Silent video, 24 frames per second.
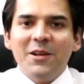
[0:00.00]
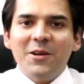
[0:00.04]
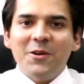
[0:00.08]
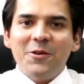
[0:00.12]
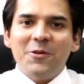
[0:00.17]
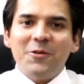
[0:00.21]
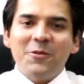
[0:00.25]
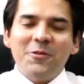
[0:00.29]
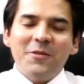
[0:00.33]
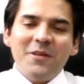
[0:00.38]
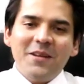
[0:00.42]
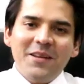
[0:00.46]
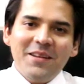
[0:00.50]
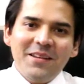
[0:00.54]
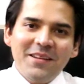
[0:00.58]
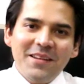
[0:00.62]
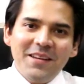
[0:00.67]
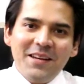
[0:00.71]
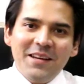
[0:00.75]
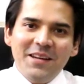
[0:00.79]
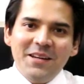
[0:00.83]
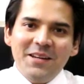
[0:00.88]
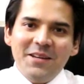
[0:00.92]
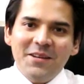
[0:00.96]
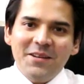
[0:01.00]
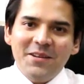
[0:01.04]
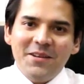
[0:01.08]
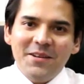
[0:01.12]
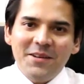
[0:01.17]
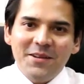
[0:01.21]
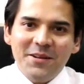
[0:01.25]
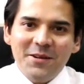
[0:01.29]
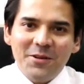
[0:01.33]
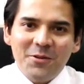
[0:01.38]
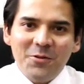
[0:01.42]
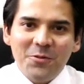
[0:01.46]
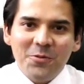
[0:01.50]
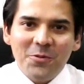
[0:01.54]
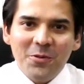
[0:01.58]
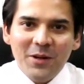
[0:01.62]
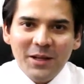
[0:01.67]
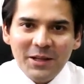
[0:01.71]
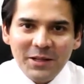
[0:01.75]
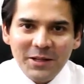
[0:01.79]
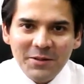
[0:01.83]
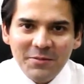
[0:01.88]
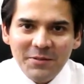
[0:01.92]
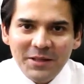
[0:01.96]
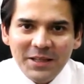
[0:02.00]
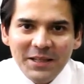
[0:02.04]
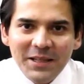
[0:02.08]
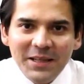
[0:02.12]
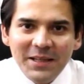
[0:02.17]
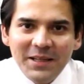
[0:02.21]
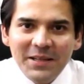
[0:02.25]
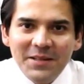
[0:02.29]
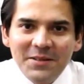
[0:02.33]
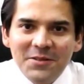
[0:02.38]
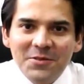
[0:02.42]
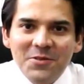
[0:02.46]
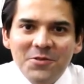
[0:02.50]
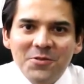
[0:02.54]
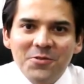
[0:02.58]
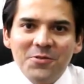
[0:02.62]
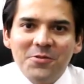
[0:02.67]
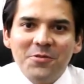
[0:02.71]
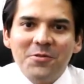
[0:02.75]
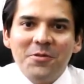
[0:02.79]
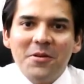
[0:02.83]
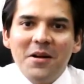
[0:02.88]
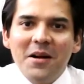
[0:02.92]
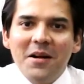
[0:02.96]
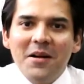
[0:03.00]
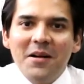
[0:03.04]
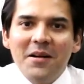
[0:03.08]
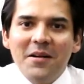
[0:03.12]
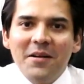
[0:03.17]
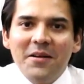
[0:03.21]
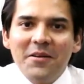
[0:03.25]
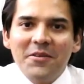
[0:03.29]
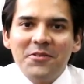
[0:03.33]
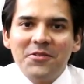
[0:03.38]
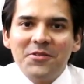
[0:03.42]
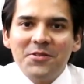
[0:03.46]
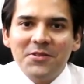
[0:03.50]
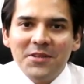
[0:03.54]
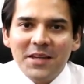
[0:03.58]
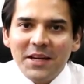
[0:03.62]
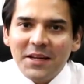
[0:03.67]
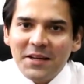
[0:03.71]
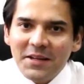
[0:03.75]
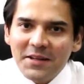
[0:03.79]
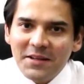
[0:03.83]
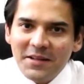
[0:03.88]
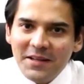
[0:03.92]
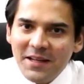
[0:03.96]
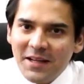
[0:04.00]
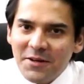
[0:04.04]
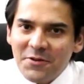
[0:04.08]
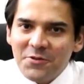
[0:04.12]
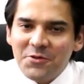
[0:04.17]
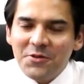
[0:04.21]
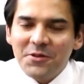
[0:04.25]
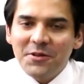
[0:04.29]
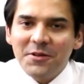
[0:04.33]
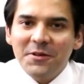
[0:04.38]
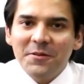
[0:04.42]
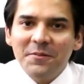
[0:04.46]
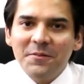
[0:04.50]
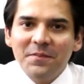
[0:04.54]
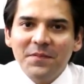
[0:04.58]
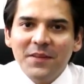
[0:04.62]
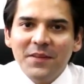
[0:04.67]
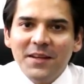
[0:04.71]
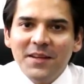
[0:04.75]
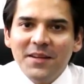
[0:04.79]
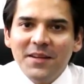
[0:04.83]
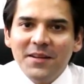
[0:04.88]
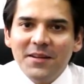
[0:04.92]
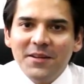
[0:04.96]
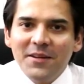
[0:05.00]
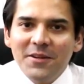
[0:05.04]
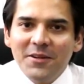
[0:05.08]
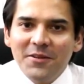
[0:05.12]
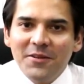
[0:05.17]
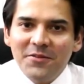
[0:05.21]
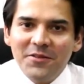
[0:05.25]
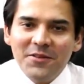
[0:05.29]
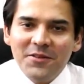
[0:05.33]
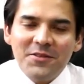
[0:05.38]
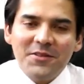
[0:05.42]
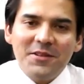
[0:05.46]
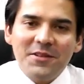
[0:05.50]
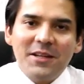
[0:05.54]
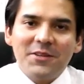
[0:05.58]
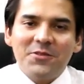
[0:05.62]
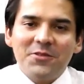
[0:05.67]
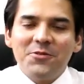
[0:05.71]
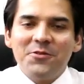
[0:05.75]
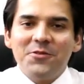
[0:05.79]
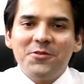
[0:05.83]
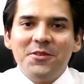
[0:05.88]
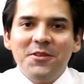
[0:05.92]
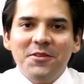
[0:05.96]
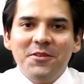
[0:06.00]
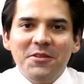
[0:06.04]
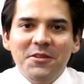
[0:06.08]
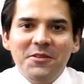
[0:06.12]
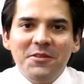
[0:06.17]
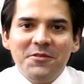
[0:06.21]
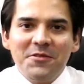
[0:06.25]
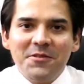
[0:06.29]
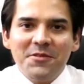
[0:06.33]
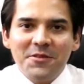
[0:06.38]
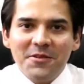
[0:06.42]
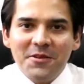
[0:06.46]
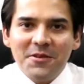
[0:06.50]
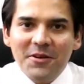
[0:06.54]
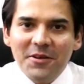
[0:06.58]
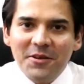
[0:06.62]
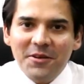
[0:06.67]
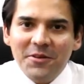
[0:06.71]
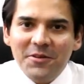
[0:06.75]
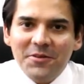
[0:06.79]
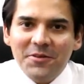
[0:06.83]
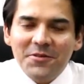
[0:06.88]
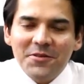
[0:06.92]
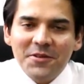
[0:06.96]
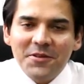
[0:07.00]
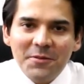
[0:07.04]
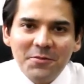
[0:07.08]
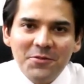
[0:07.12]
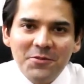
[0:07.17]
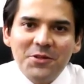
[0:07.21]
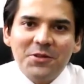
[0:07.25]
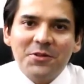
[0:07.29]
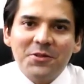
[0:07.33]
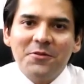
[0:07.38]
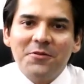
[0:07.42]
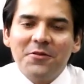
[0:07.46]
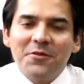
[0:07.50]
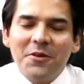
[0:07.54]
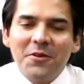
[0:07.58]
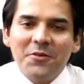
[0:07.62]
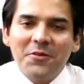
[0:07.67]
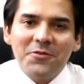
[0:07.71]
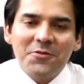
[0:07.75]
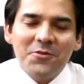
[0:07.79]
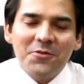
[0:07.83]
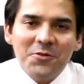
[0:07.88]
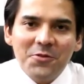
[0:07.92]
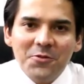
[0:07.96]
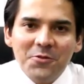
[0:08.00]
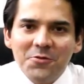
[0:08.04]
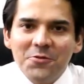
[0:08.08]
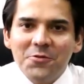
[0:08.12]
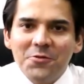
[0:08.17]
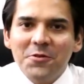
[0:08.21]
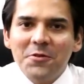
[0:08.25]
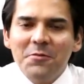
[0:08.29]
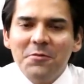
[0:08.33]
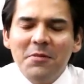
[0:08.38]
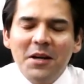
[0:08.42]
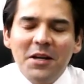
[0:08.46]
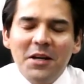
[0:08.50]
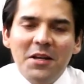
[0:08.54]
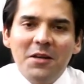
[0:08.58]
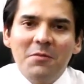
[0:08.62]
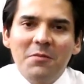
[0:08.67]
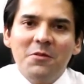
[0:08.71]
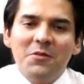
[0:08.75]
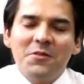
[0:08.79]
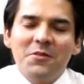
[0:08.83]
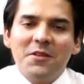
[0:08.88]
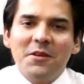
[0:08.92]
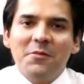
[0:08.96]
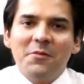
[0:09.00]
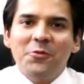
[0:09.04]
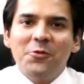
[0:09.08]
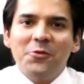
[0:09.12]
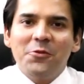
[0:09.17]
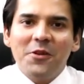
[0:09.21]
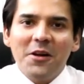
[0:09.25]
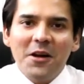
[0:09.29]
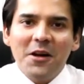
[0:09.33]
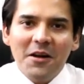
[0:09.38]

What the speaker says: Hello and welcome again to our second lecture of this lecture series on the subject of Constitution. My name is Taimur.